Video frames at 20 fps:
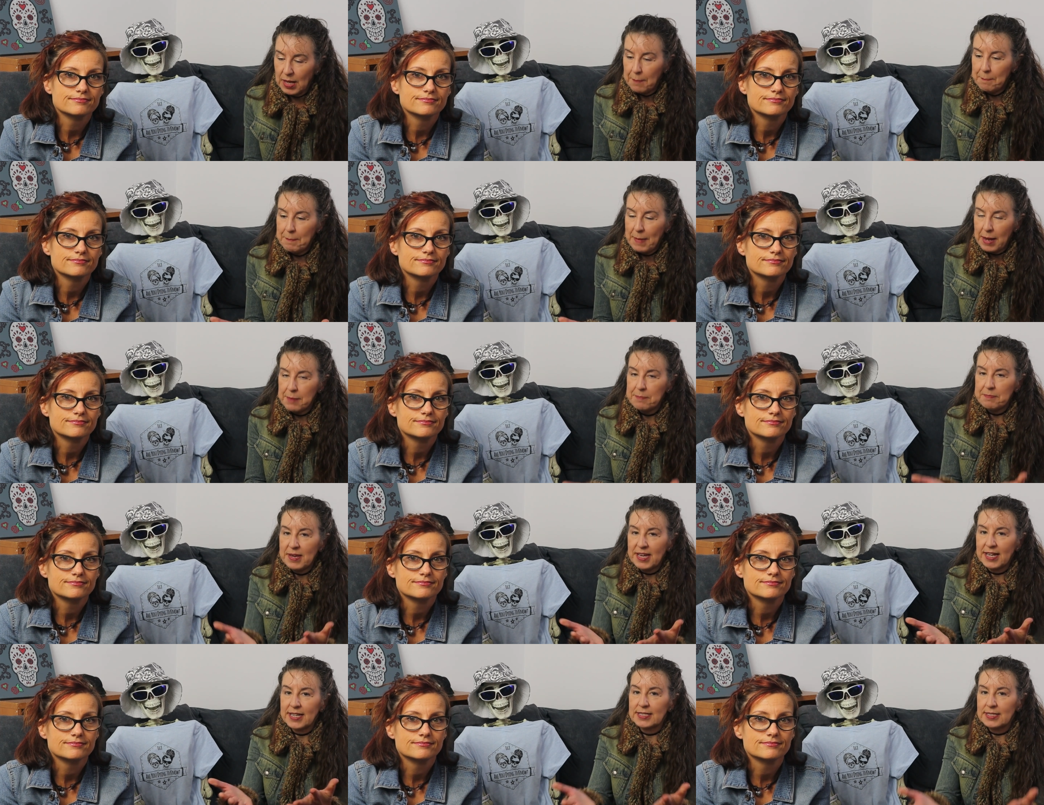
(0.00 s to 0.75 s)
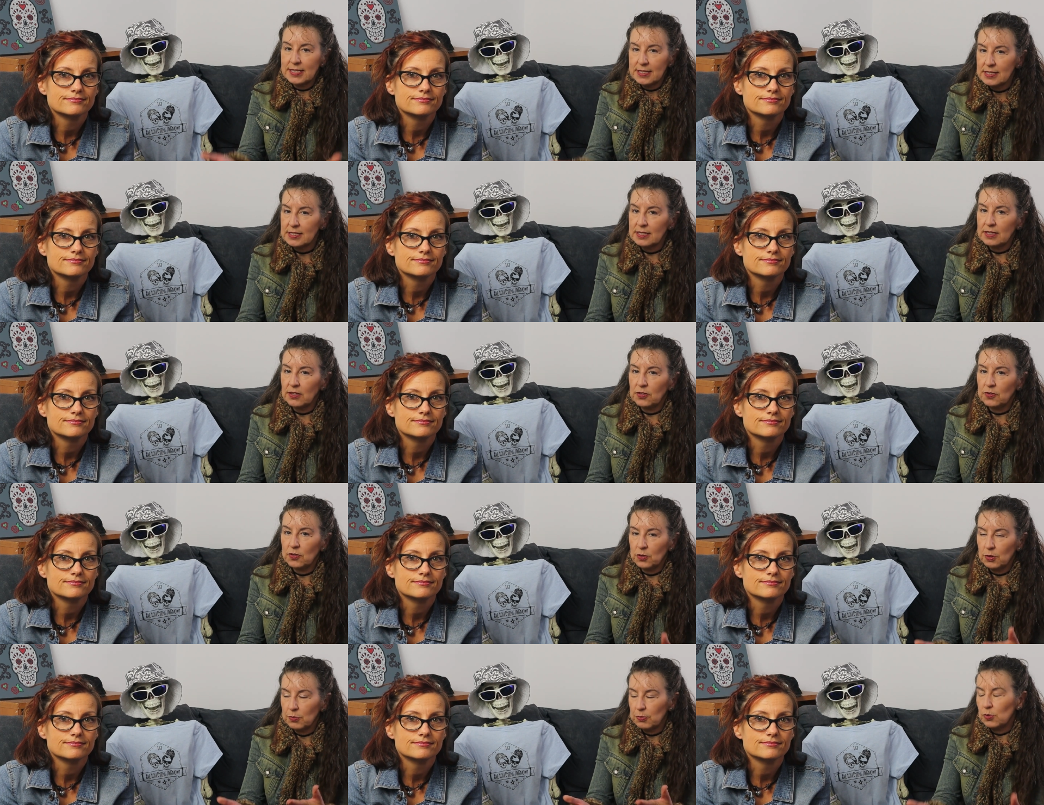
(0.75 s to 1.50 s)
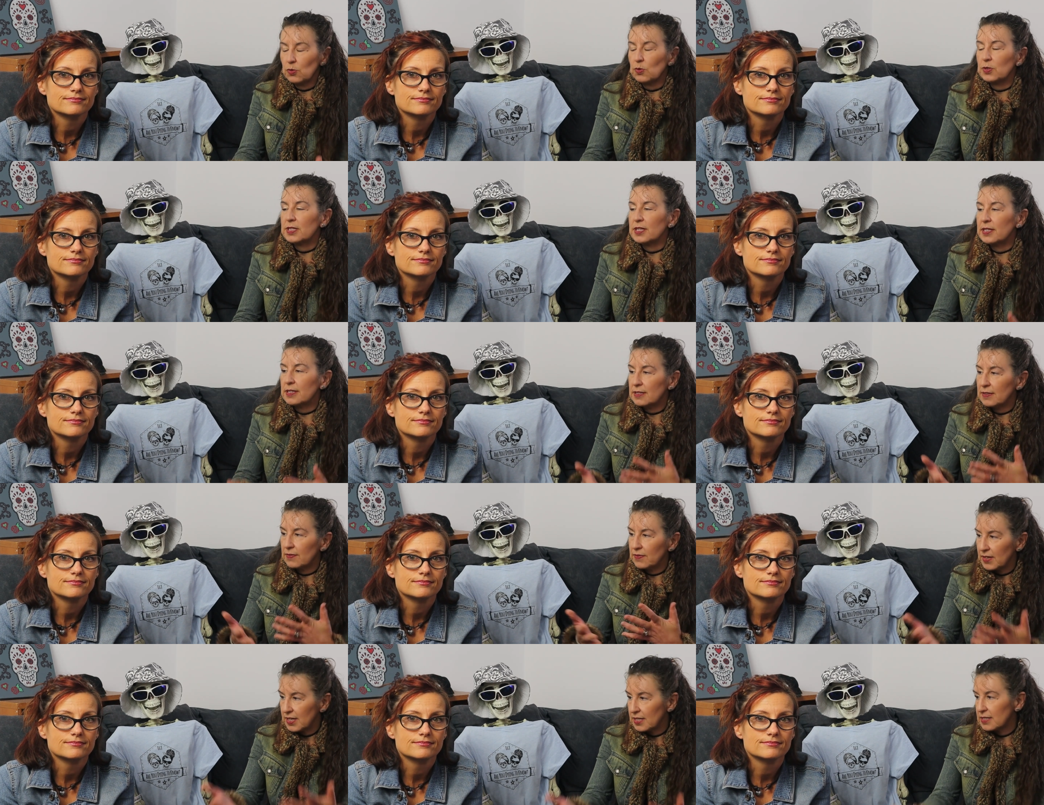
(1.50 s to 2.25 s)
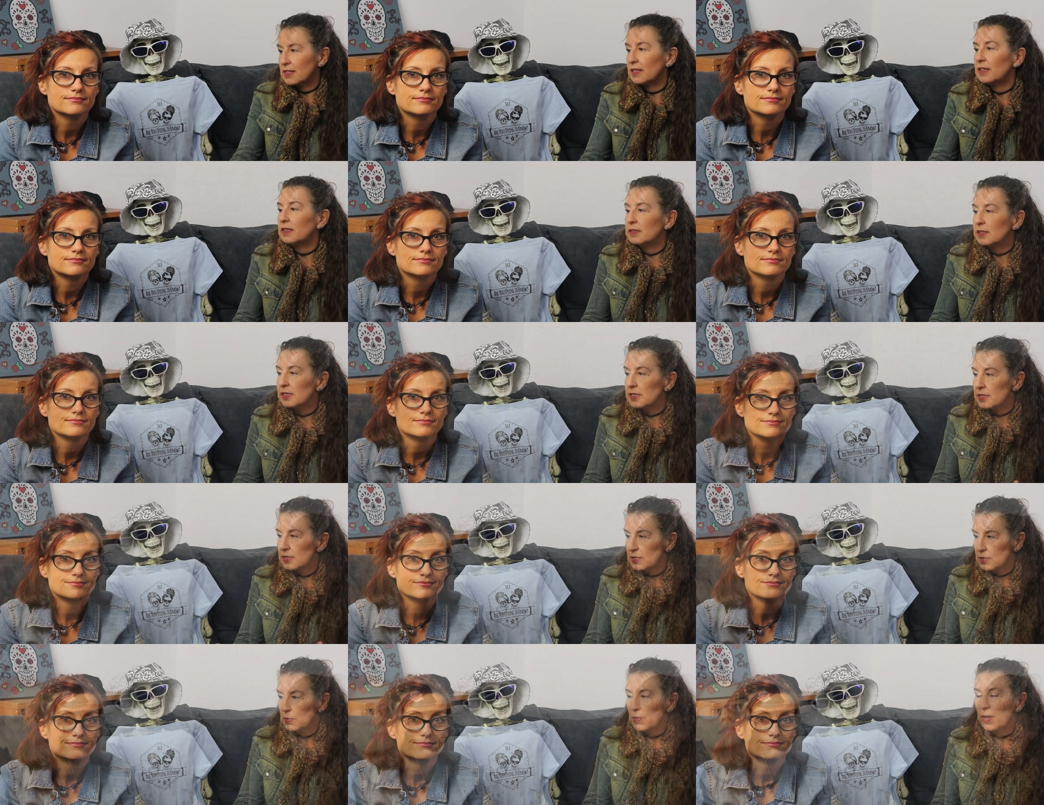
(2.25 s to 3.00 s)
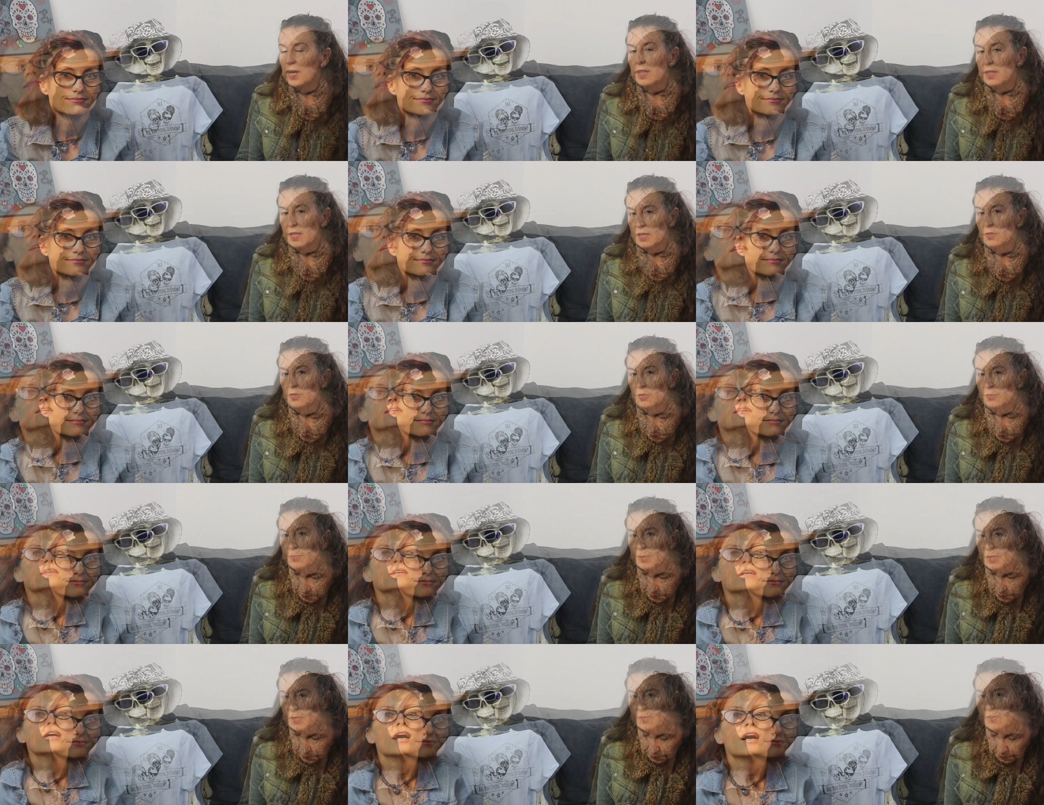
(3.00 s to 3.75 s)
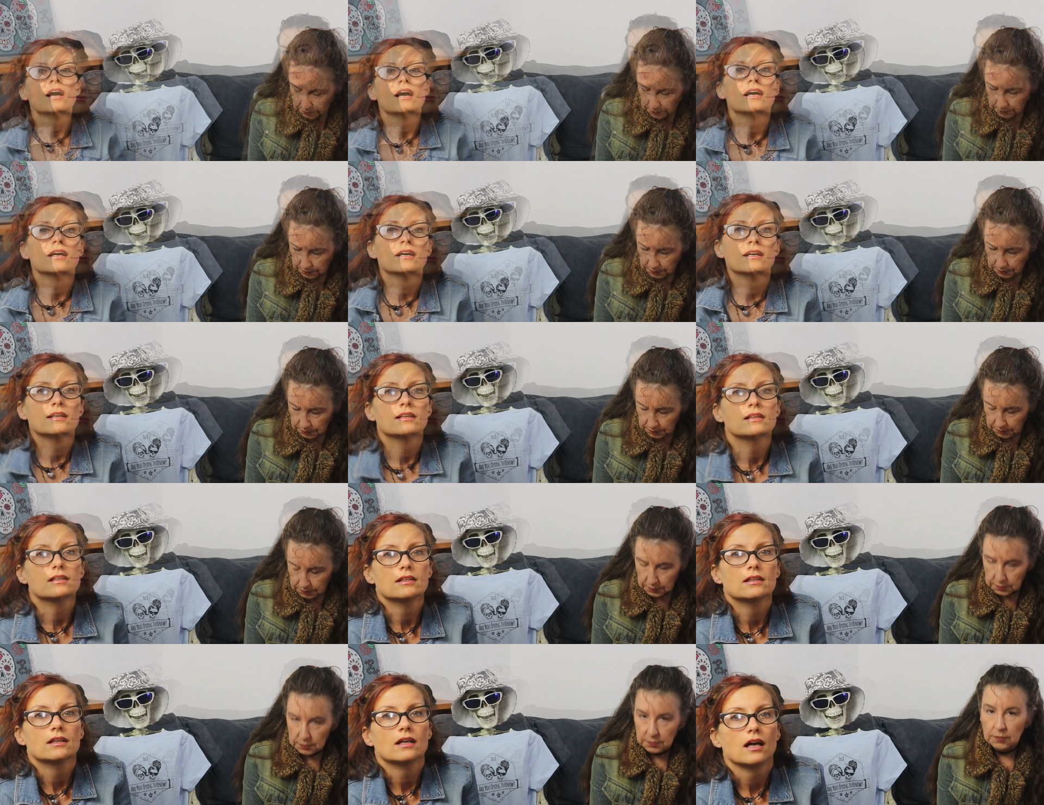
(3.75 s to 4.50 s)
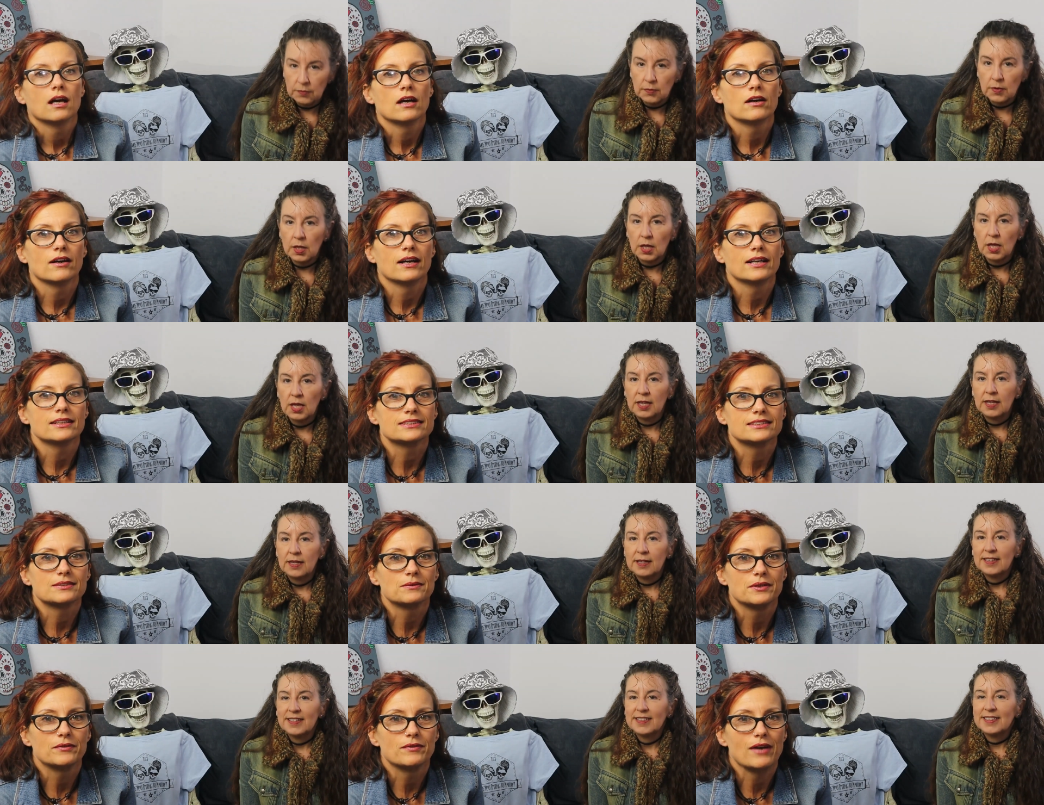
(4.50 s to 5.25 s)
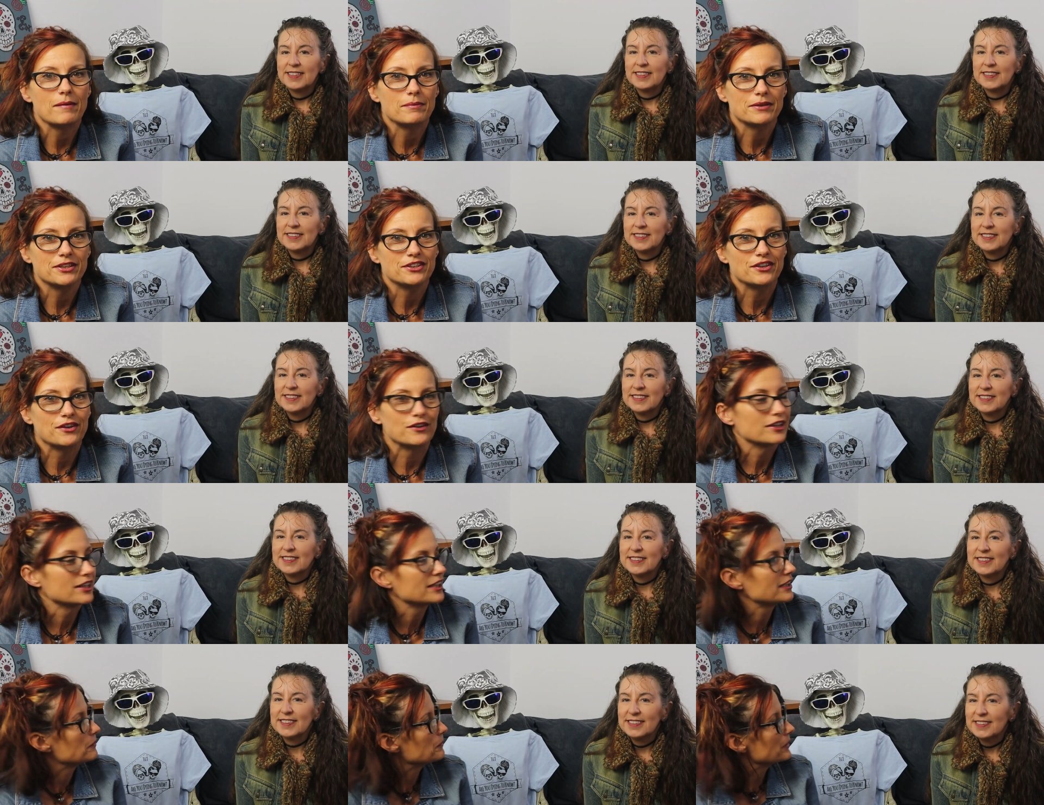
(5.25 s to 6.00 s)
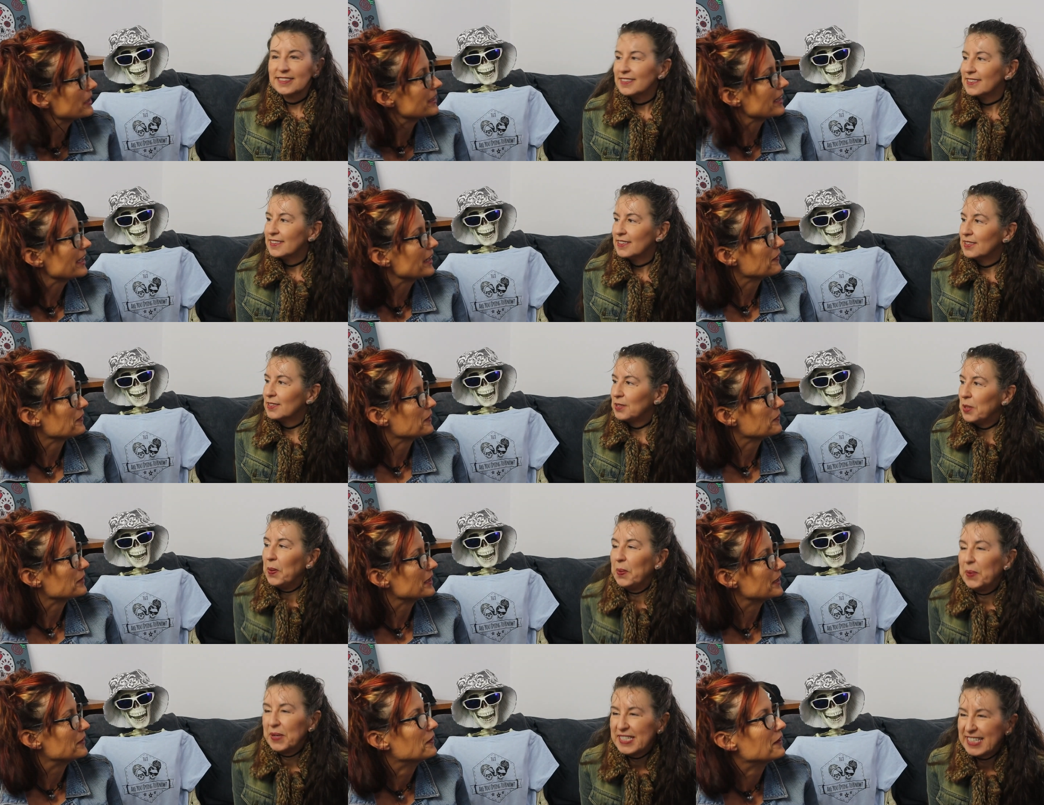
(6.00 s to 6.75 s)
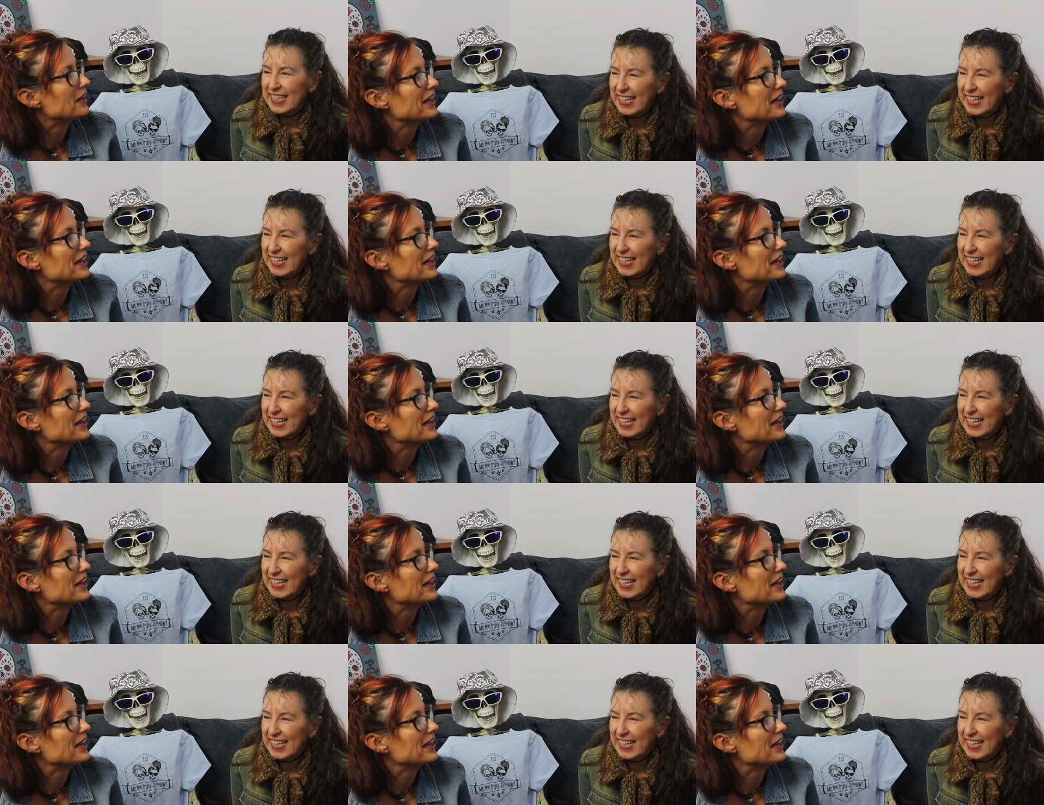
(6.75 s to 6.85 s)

Speaker 1: might make it easier through the process of his illness as well. That could. All right, so
Speaker 2: we rabbited on a little bit there and we,